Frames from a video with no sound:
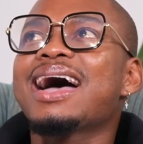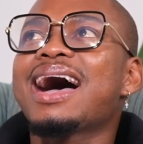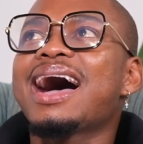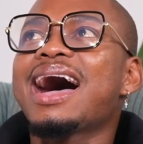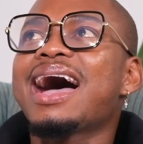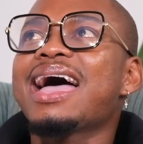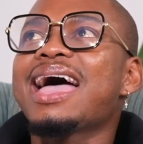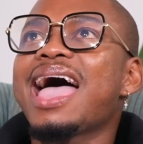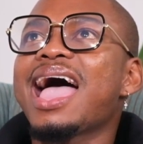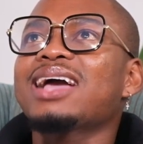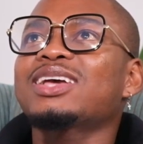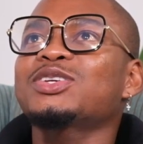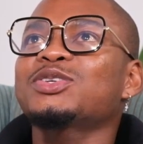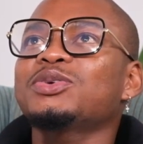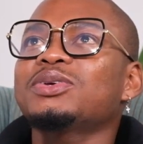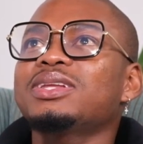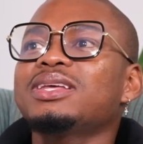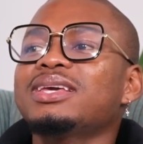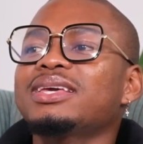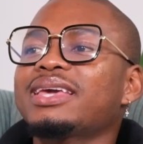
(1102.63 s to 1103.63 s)
I
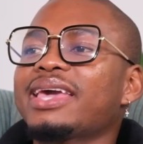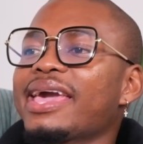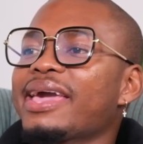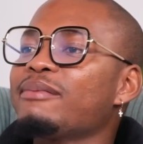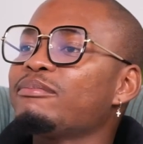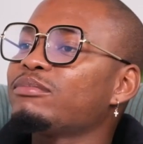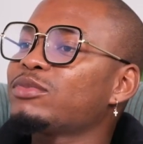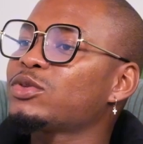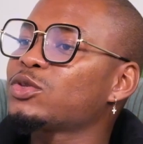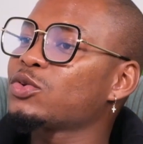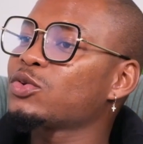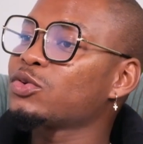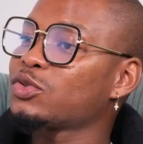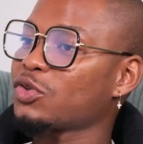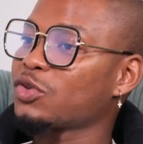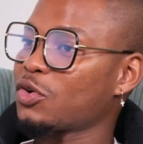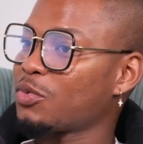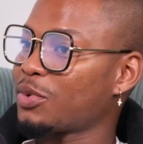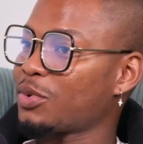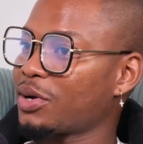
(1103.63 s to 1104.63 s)
actually came to
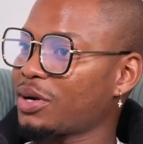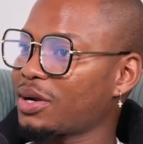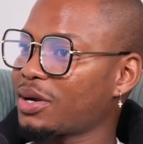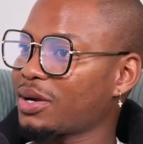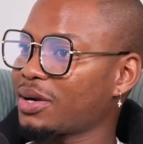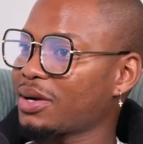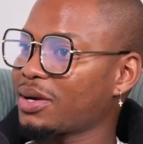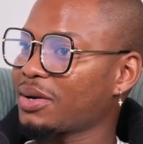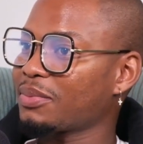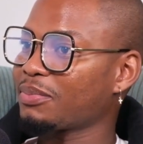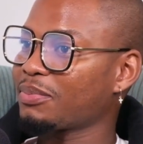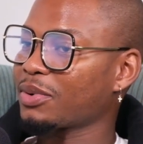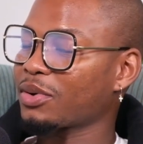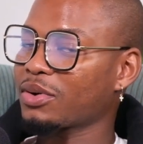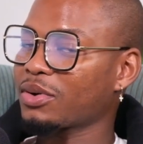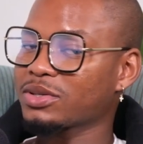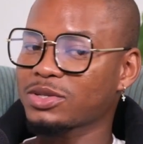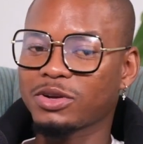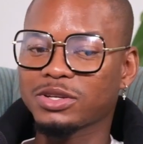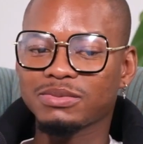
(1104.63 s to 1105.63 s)
Joburg
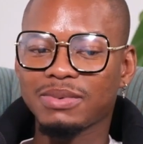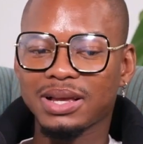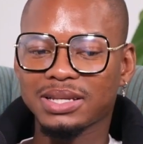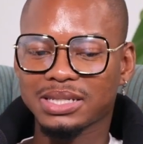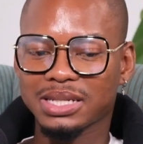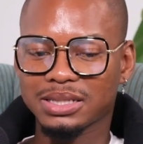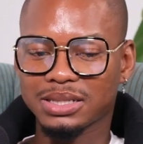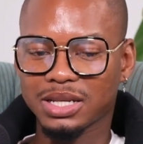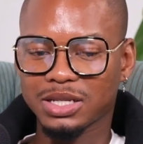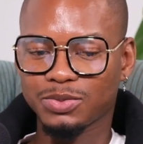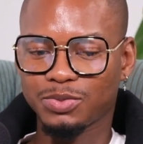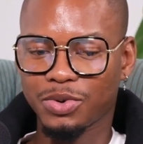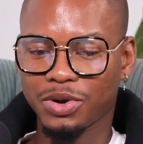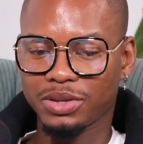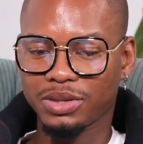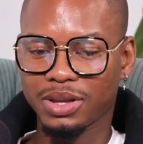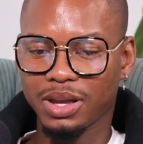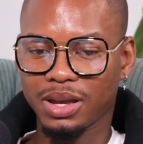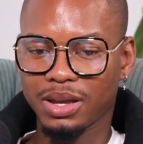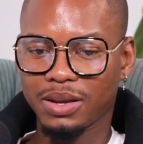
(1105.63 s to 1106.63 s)
because it was my sister's
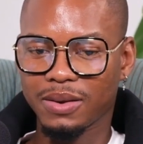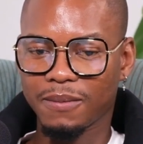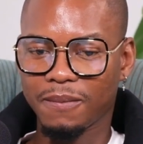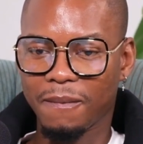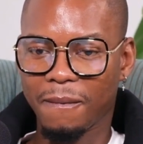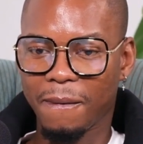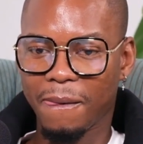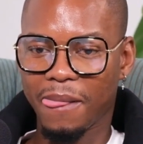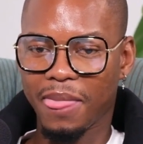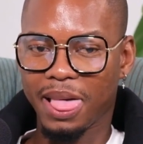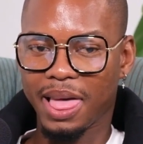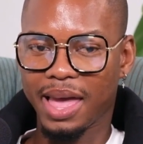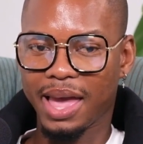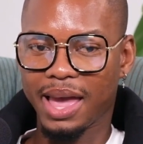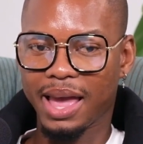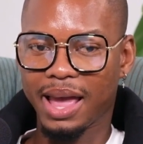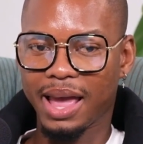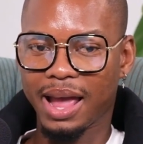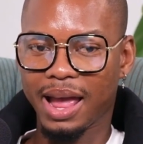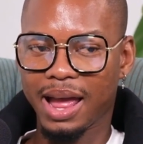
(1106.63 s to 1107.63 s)
birthday.
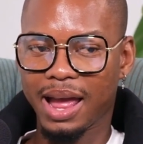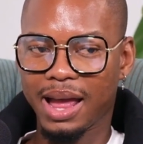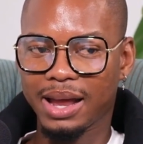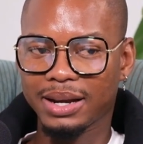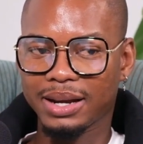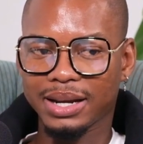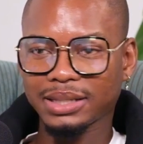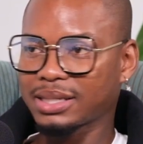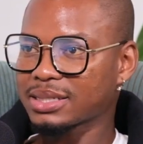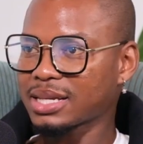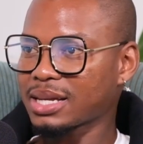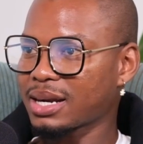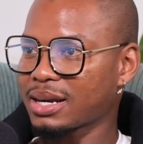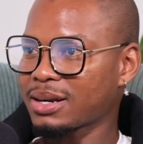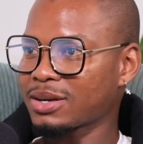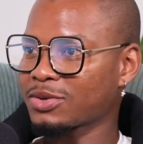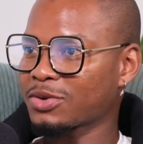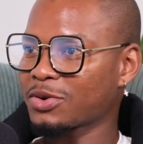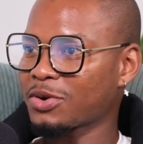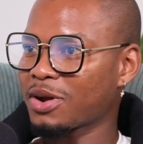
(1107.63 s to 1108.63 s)
And I decided
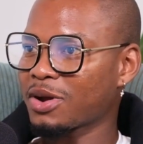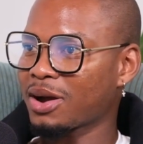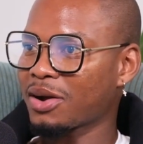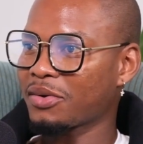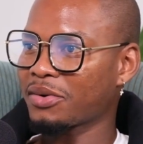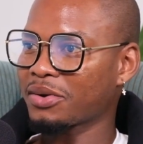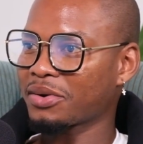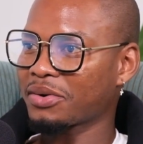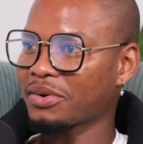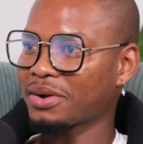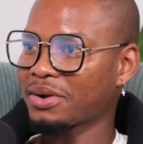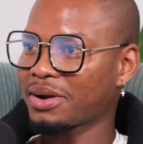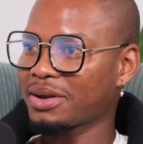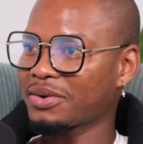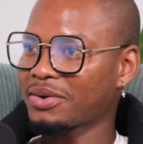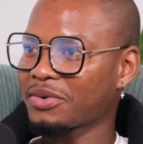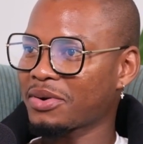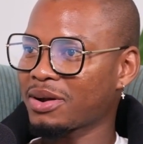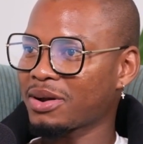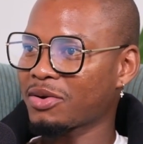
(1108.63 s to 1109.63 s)
I don't want
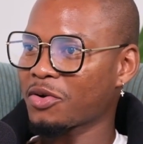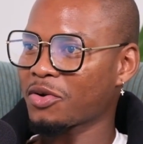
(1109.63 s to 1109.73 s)
to go